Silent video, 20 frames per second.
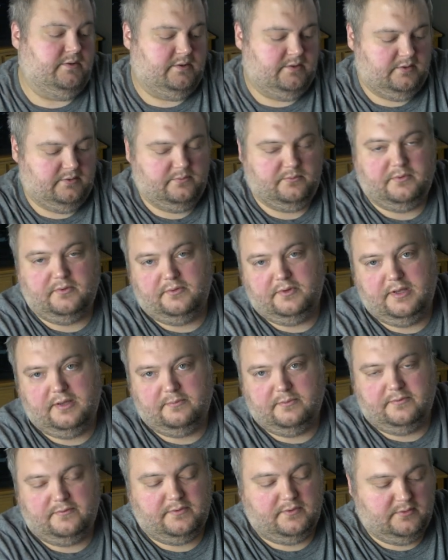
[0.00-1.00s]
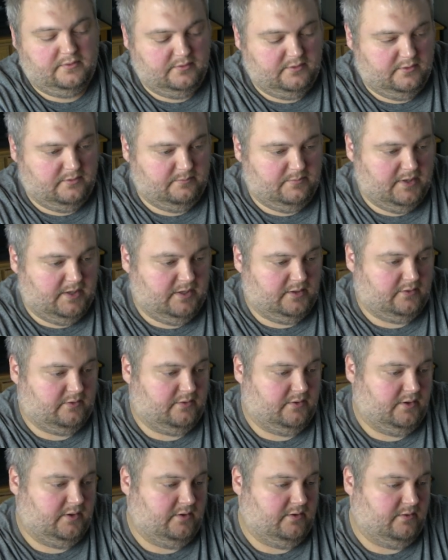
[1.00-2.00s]
And we'll name a folder
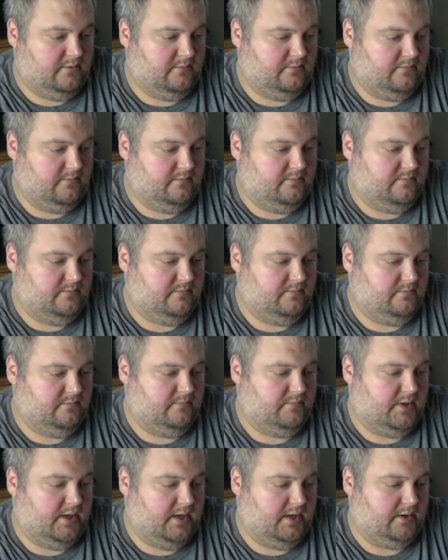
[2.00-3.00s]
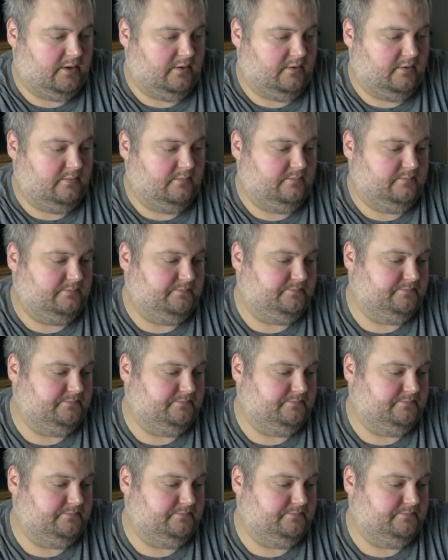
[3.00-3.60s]
Macrium Backup.